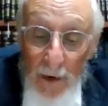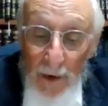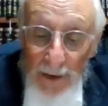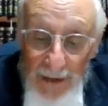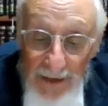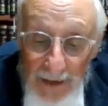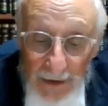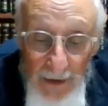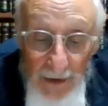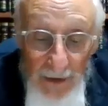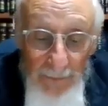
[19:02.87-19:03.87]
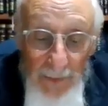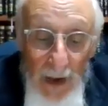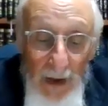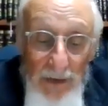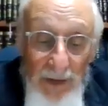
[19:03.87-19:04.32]
All right, let's continue.
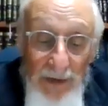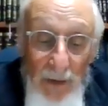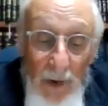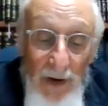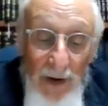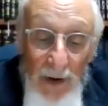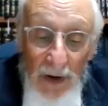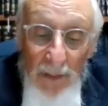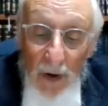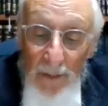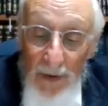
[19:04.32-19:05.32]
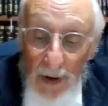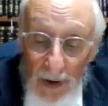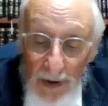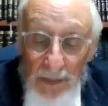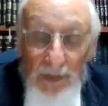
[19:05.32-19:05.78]
So he's quoting here a Gemara
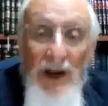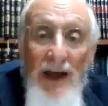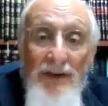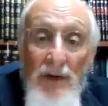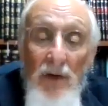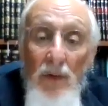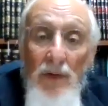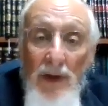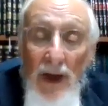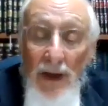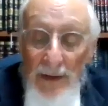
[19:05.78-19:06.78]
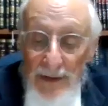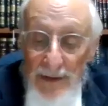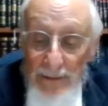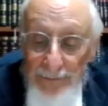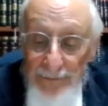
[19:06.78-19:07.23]
Menachos, which has to do with
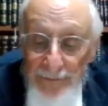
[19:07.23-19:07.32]
tchelis.